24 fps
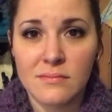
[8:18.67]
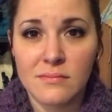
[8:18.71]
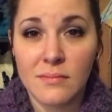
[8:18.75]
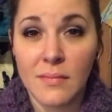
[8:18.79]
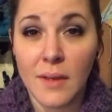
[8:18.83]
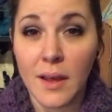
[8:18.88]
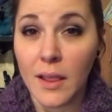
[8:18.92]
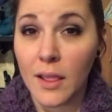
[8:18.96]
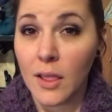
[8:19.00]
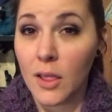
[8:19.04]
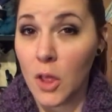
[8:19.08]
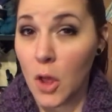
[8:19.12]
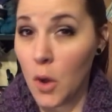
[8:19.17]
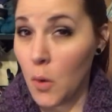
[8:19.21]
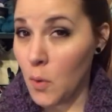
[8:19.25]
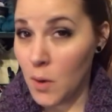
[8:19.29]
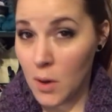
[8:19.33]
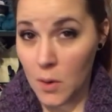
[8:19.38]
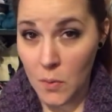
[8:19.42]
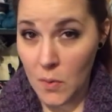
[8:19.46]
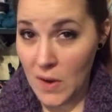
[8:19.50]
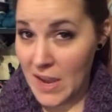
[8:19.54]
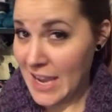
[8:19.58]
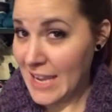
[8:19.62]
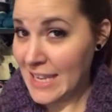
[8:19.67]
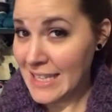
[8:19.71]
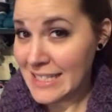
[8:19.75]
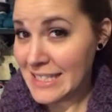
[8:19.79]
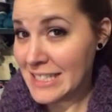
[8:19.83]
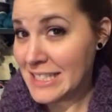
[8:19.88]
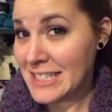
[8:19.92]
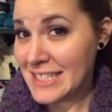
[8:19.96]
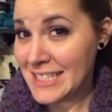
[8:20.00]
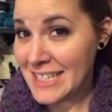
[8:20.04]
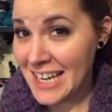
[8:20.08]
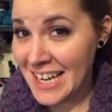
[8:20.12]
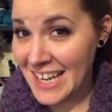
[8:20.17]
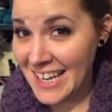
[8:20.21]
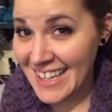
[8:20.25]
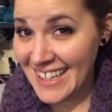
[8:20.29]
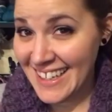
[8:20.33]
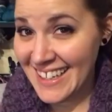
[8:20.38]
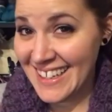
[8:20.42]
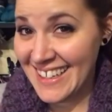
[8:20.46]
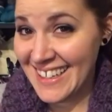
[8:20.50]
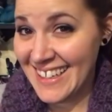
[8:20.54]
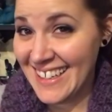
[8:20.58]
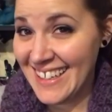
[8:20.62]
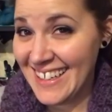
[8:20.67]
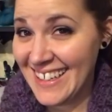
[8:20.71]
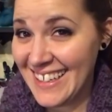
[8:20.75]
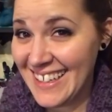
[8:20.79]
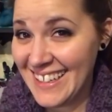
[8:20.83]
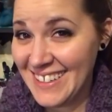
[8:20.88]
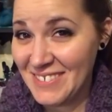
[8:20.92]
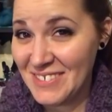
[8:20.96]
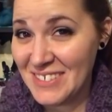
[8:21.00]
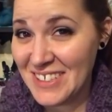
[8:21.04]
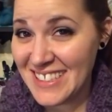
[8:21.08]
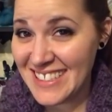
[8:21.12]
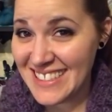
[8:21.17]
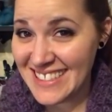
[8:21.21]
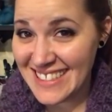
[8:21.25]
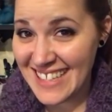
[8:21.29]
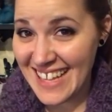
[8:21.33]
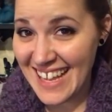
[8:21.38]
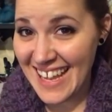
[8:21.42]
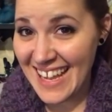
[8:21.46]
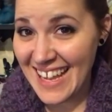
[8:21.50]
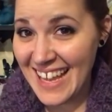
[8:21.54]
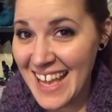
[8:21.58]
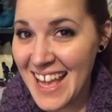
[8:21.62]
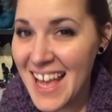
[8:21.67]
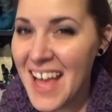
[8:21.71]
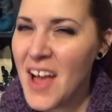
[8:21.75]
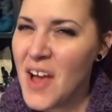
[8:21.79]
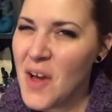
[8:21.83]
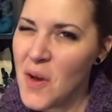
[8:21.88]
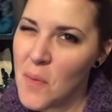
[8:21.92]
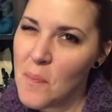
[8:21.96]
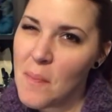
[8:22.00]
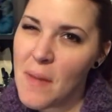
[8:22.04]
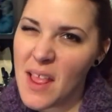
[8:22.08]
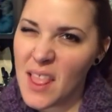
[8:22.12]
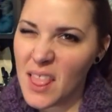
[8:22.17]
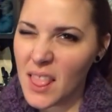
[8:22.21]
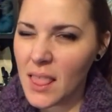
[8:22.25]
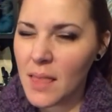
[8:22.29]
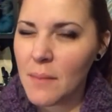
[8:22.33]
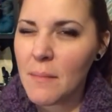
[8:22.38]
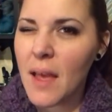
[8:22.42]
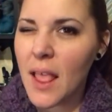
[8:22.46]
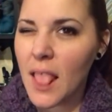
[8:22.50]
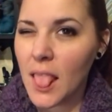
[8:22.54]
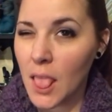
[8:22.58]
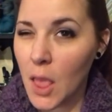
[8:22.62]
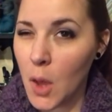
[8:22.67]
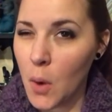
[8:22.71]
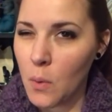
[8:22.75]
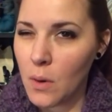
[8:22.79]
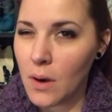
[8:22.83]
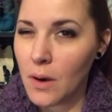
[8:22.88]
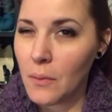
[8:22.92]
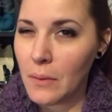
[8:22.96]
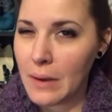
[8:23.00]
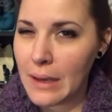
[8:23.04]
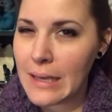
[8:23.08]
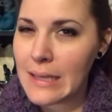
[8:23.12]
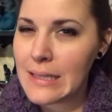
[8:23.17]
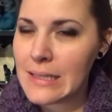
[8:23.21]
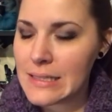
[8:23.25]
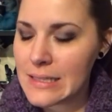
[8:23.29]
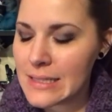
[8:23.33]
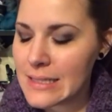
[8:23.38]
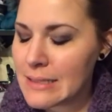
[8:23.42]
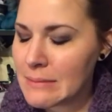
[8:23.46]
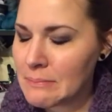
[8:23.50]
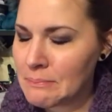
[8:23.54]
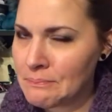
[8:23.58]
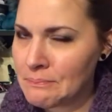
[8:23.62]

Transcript: my lower waist. We'll say my lower waist.